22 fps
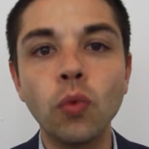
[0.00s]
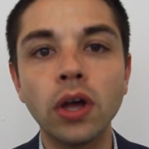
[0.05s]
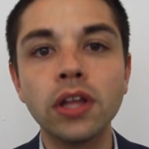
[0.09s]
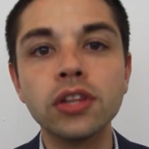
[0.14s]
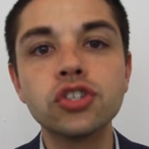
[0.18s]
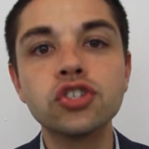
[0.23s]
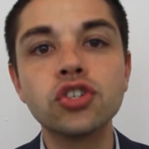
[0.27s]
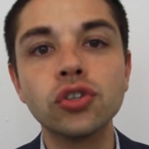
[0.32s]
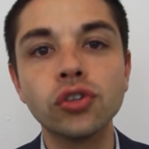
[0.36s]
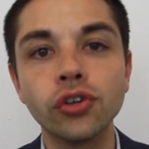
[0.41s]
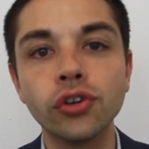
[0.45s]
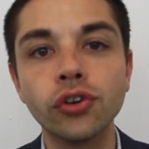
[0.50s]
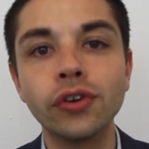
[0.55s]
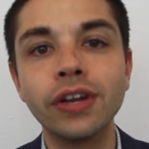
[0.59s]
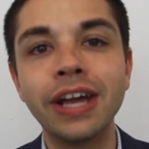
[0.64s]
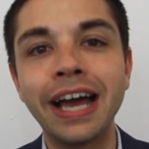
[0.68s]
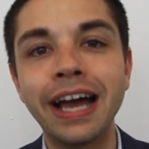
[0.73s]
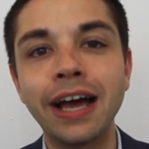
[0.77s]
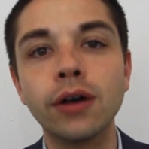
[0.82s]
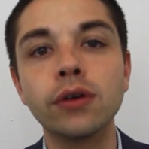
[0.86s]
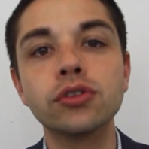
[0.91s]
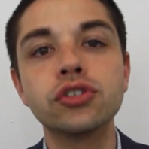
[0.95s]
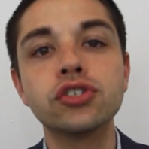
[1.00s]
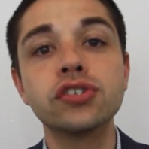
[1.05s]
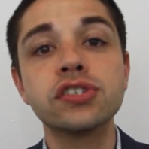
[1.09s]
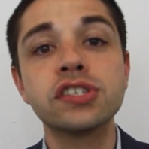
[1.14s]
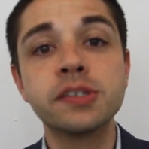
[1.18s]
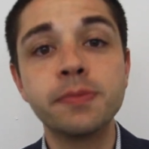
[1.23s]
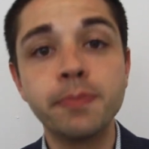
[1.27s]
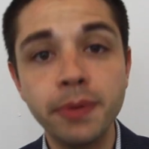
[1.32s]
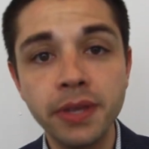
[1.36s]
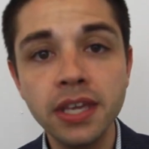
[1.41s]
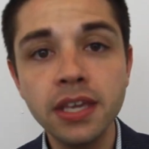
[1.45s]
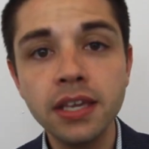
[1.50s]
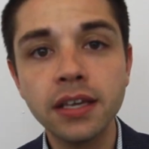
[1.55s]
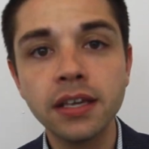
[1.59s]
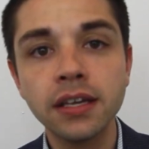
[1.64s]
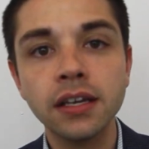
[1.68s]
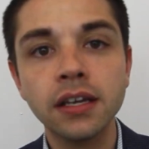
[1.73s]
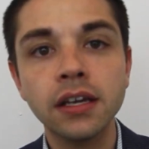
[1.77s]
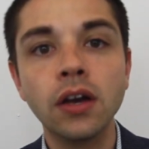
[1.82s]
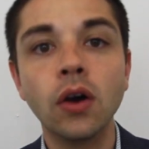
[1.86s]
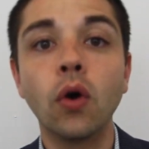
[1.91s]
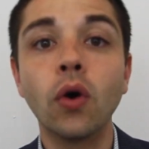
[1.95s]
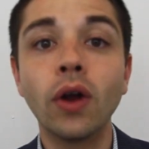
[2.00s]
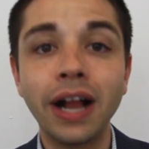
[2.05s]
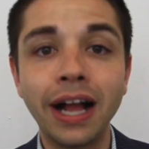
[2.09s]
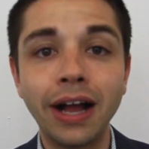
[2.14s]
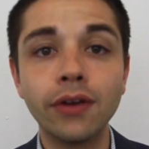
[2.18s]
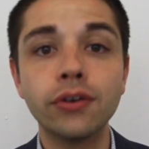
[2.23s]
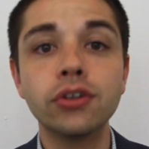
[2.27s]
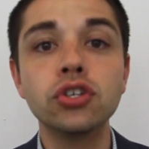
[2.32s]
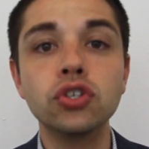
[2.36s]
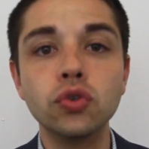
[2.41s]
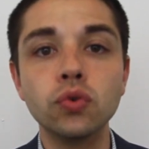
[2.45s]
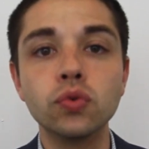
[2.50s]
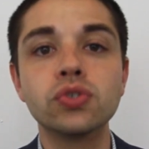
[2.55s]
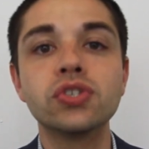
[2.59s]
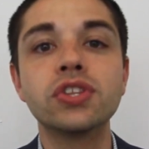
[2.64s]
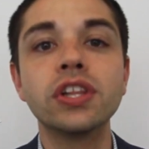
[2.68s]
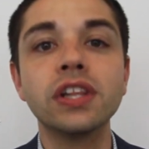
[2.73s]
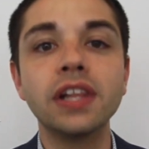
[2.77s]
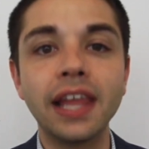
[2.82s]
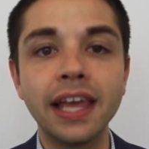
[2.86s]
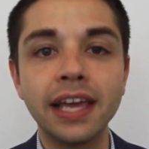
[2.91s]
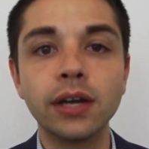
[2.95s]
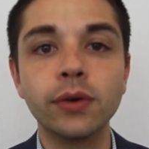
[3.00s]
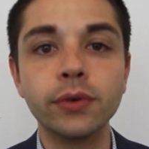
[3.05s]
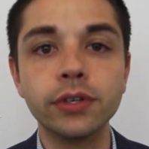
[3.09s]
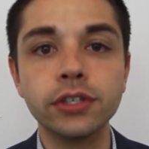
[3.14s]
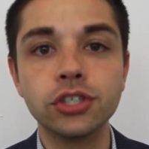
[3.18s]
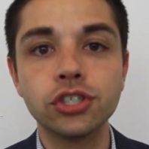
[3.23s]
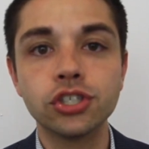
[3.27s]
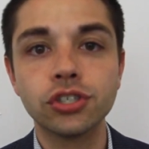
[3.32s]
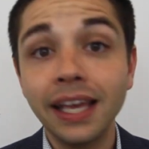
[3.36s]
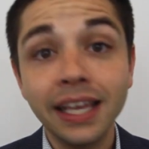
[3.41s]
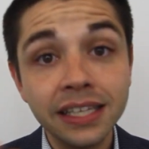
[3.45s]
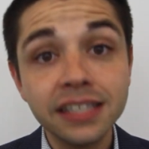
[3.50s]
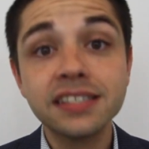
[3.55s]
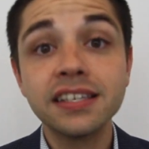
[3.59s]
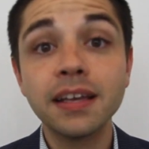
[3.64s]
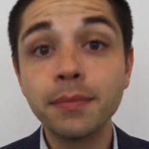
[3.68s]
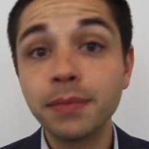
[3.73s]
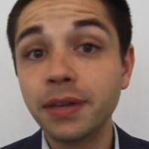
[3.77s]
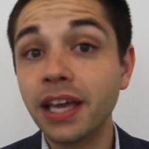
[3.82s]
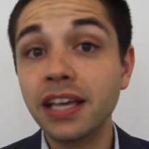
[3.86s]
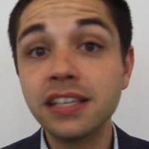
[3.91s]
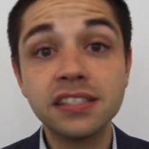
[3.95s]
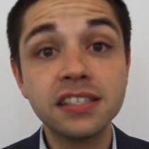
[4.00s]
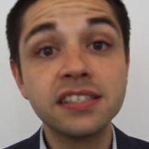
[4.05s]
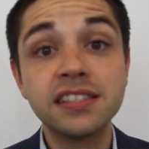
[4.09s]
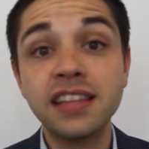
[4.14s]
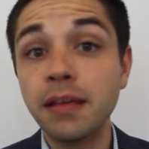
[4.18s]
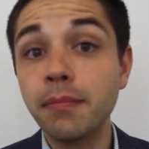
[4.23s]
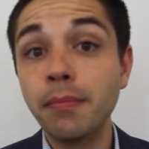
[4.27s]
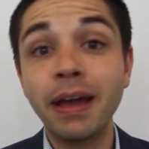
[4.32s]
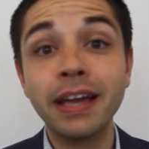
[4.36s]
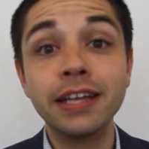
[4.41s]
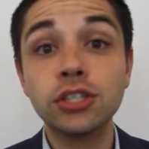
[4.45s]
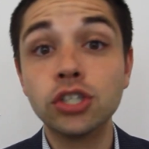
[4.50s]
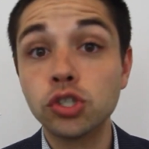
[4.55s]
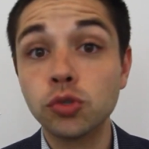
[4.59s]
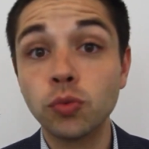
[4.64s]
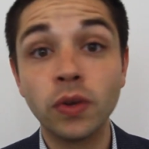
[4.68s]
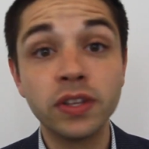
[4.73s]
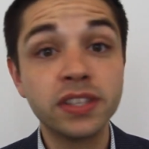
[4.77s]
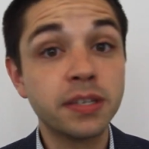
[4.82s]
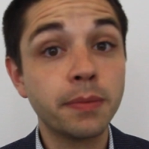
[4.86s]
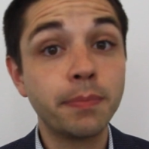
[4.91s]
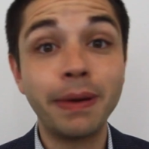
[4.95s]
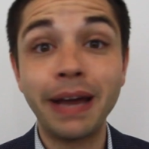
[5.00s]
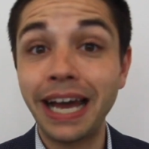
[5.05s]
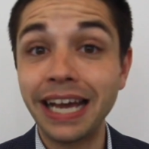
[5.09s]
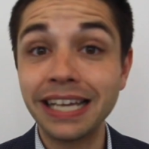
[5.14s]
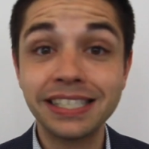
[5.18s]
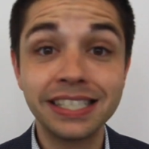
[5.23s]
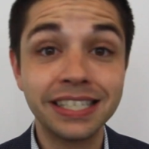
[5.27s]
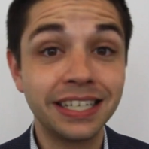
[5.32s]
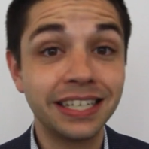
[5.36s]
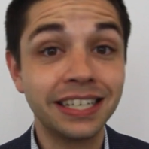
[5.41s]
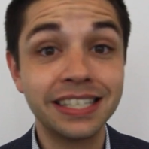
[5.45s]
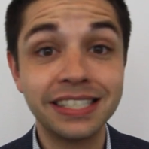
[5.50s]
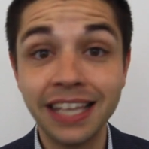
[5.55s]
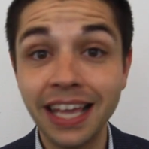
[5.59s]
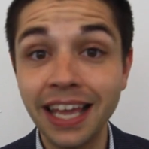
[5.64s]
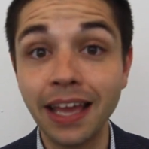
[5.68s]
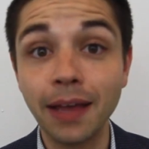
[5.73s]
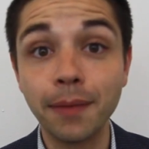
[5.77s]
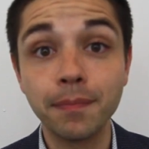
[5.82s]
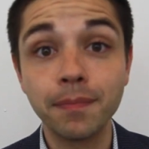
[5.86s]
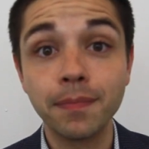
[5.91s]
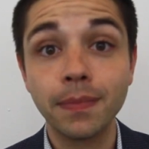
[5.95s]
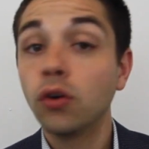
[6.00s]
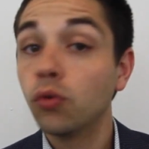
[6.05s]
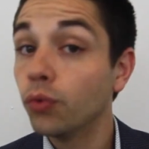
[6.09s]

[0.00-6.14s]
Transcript: want to learn how to speak or how to use the language. In some cases, they might just want to pass an exam.